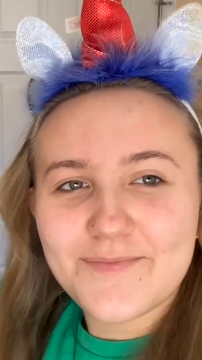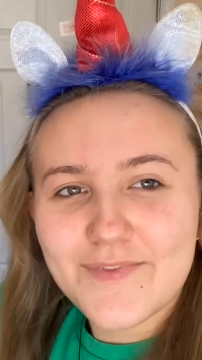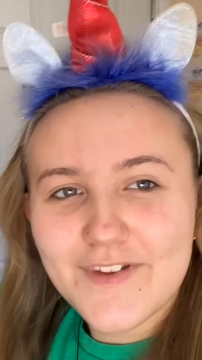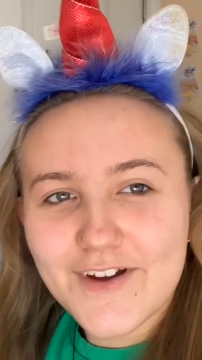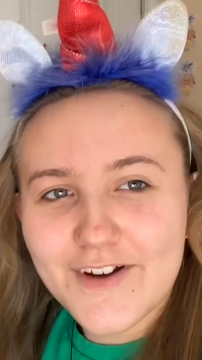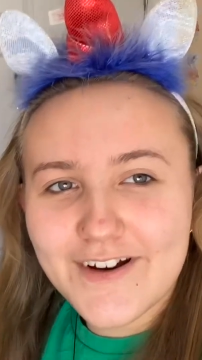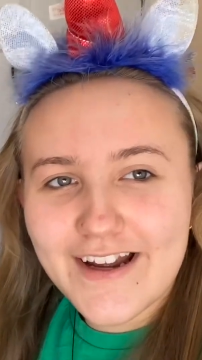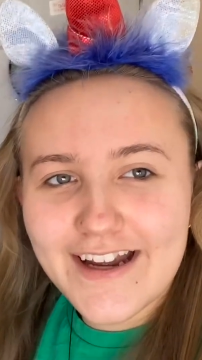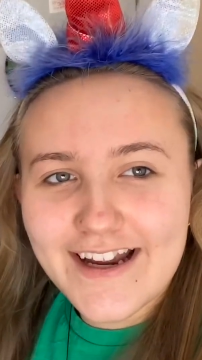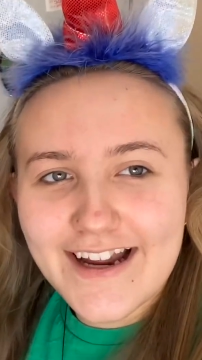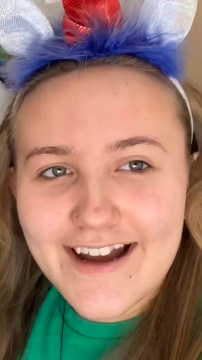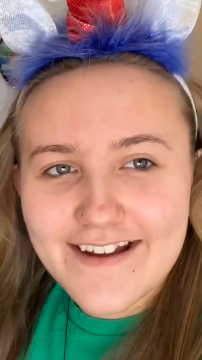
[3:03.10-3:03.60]

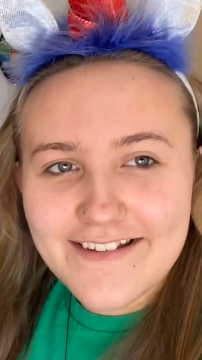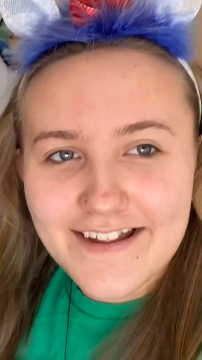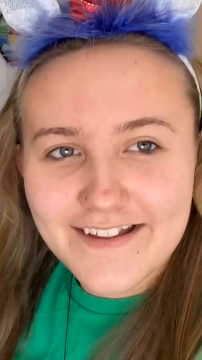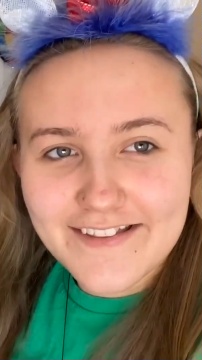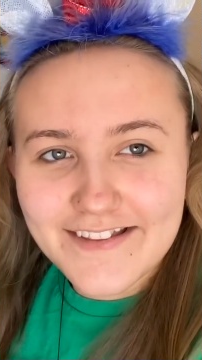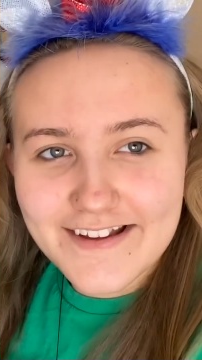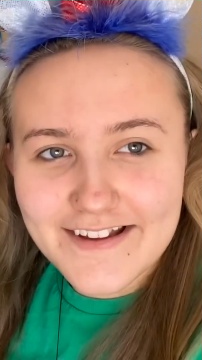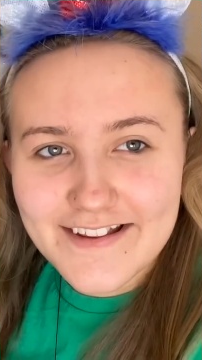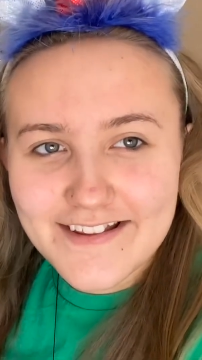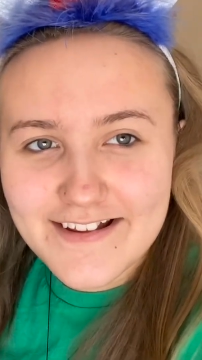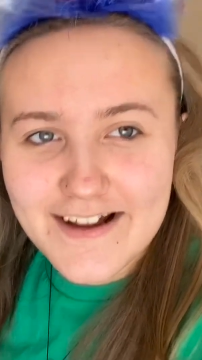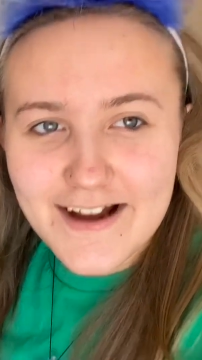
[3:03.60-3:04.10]
Okay guys, I
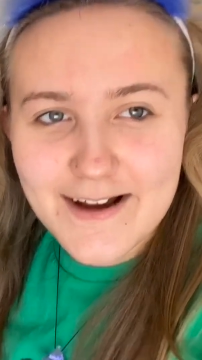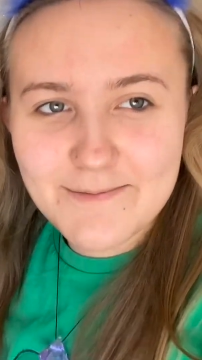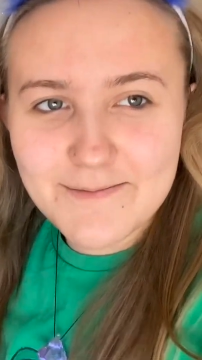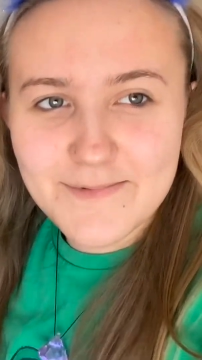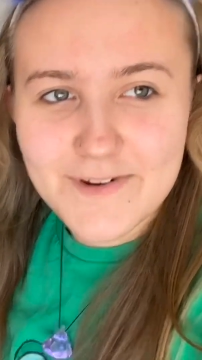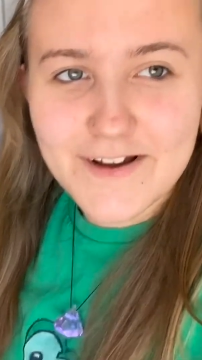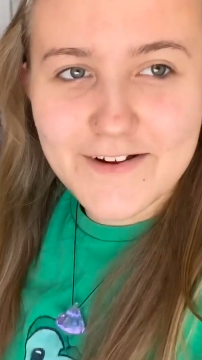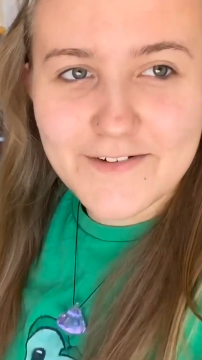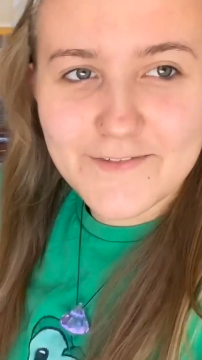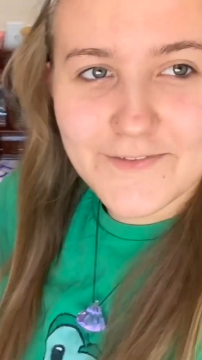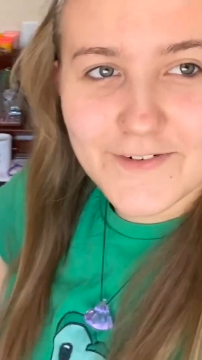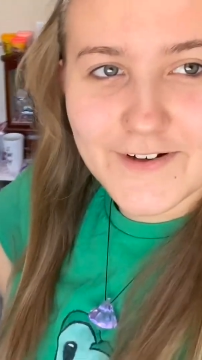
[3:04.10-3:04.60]
think it's time
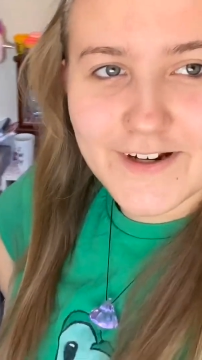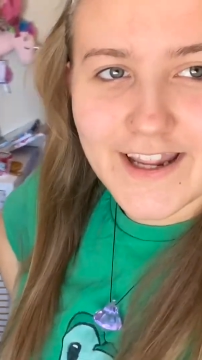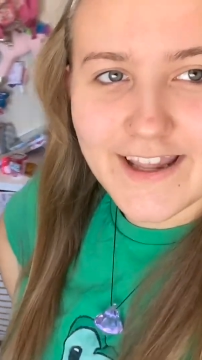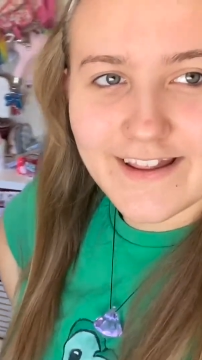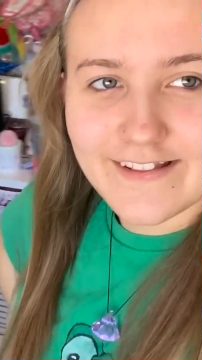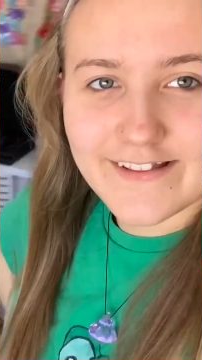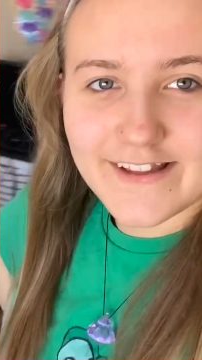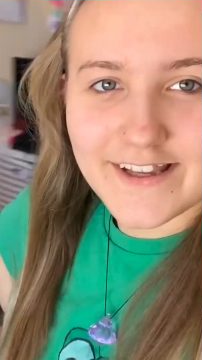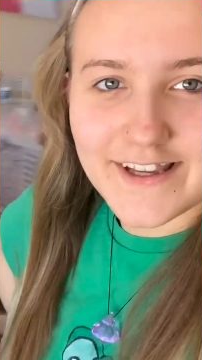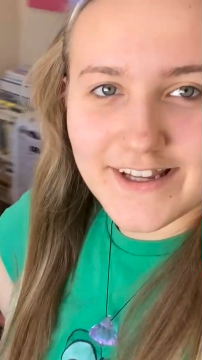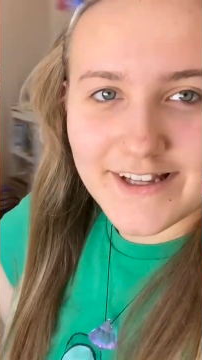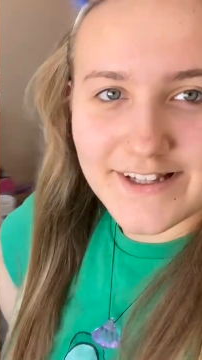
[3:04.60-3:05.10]
for
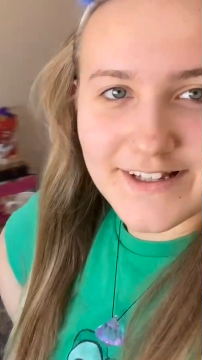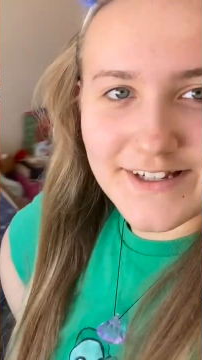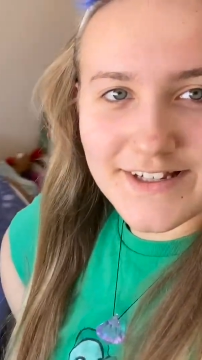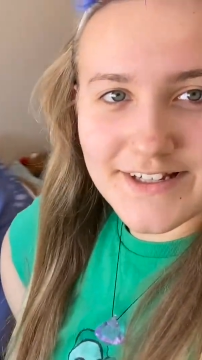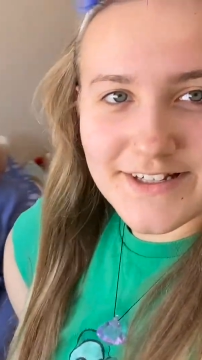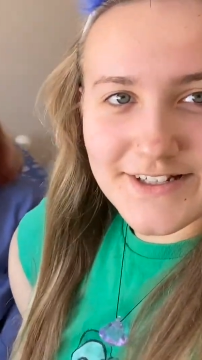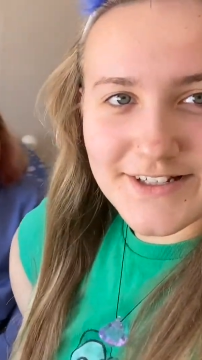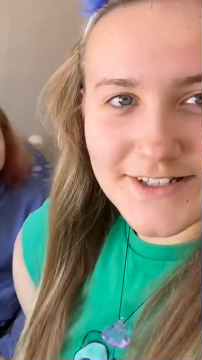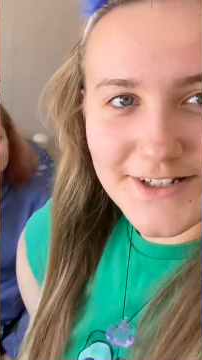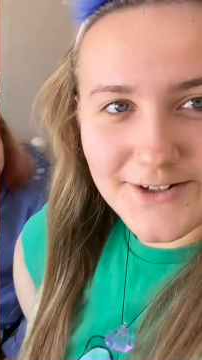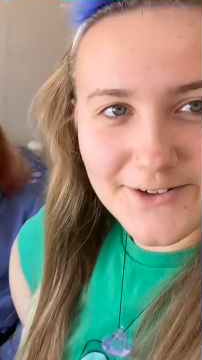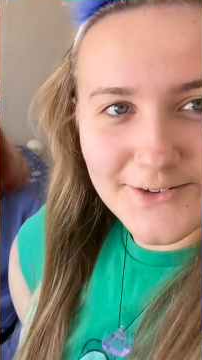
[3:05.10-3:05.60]
Kayleen
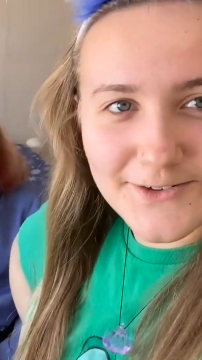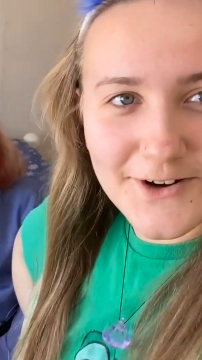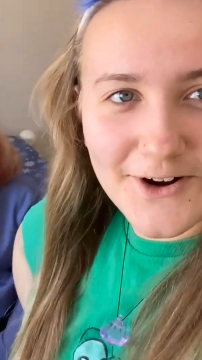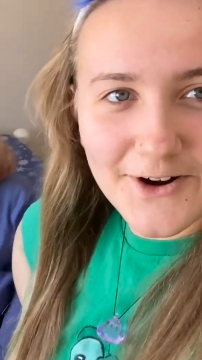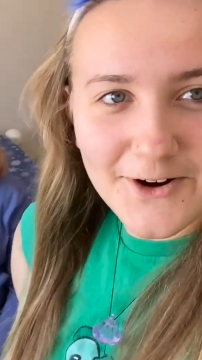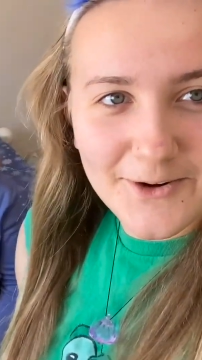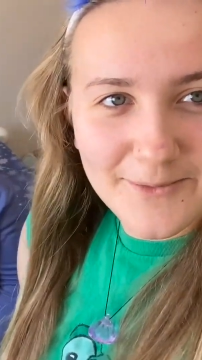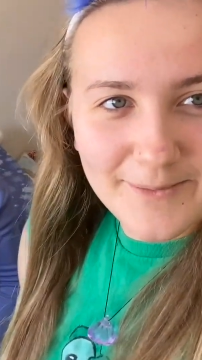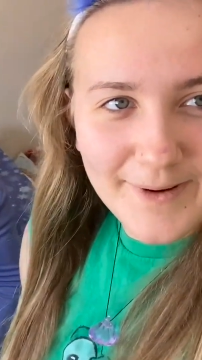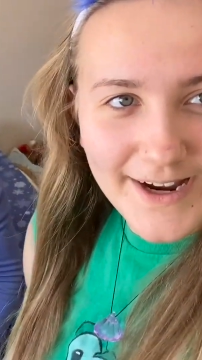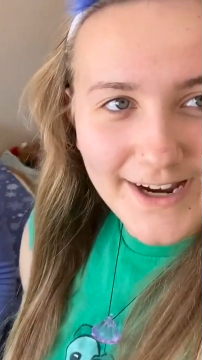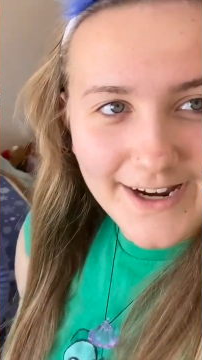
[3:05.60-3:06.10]
to go
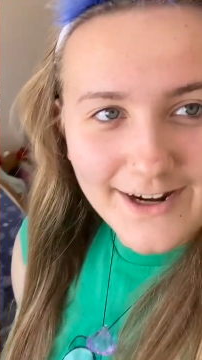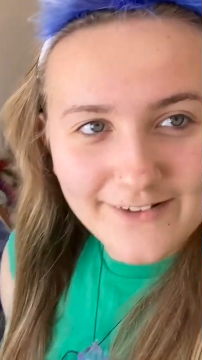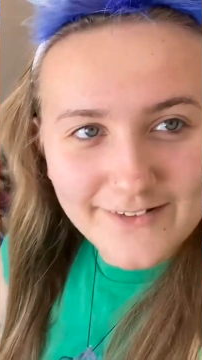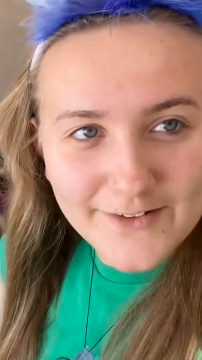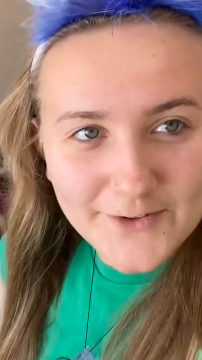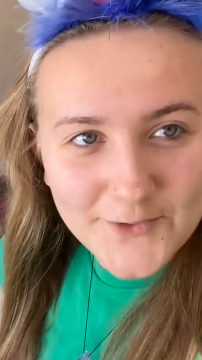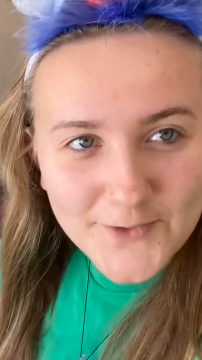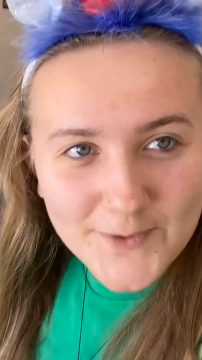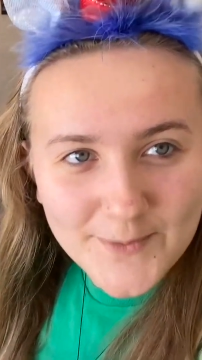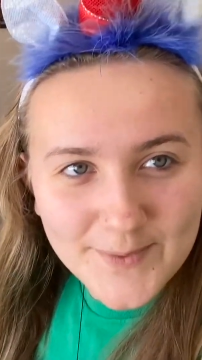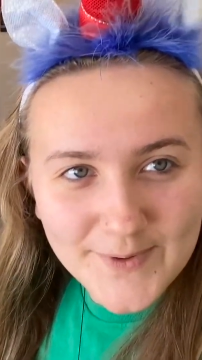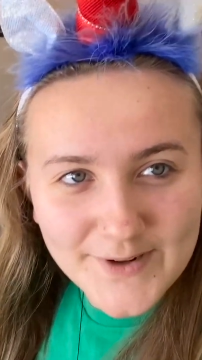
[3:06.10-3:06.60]
curl my hair. That
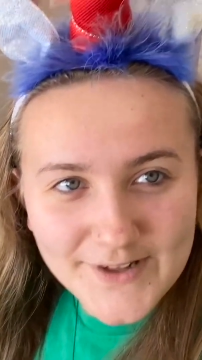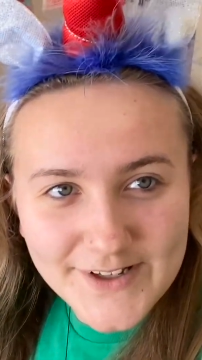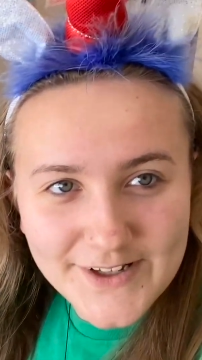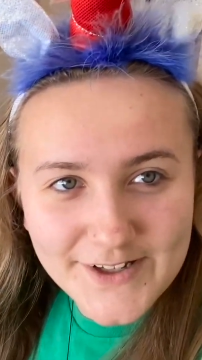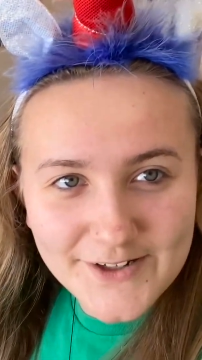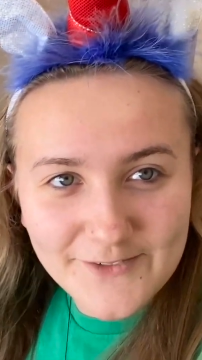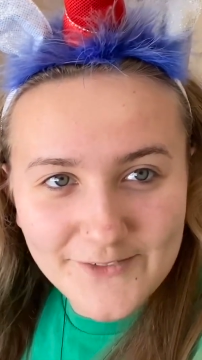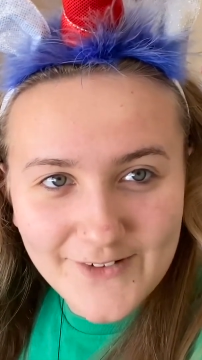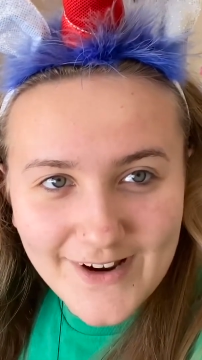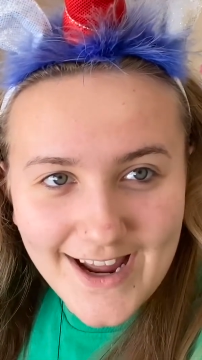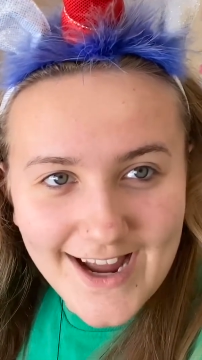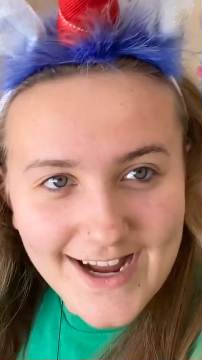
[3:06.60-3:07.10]
was a pretty
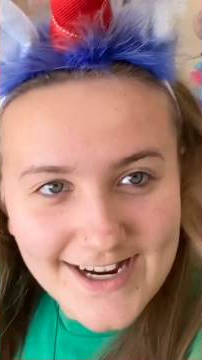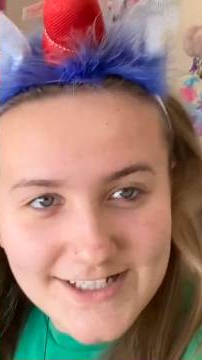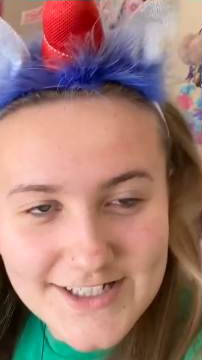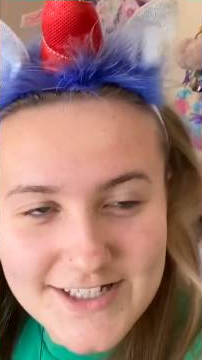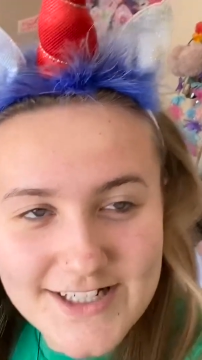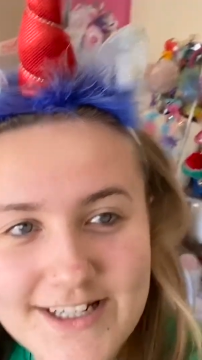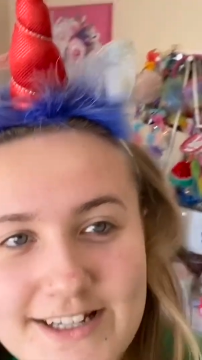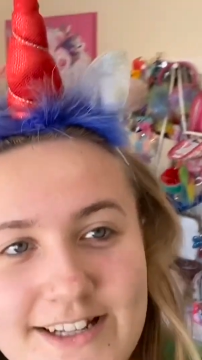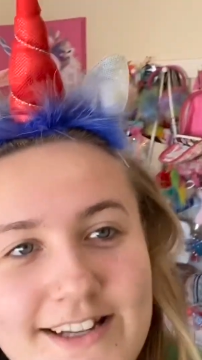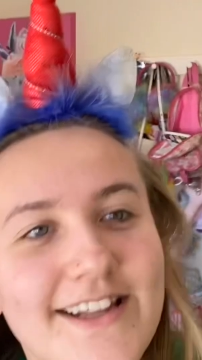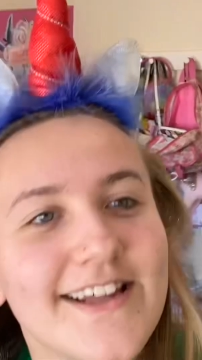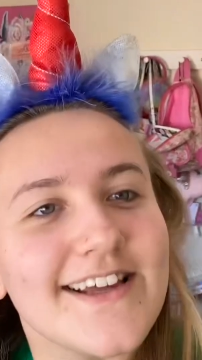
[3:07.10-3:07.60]
good
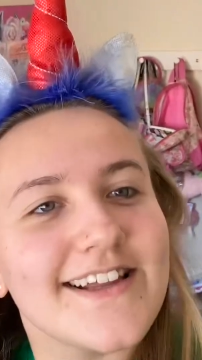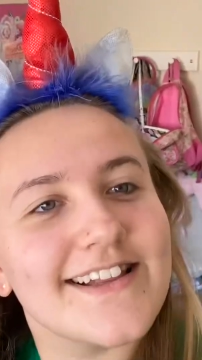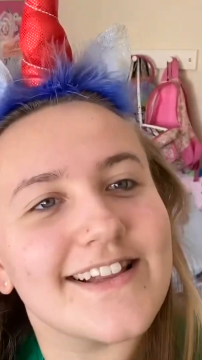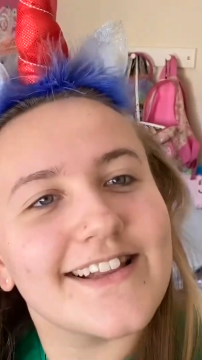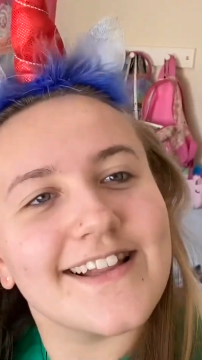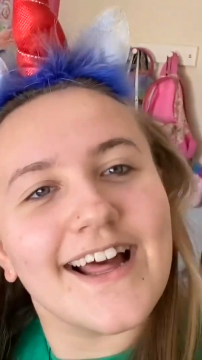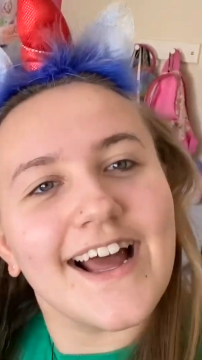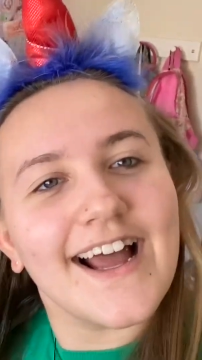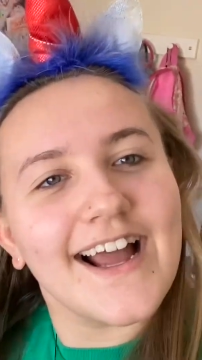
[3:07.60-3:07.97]
reaction.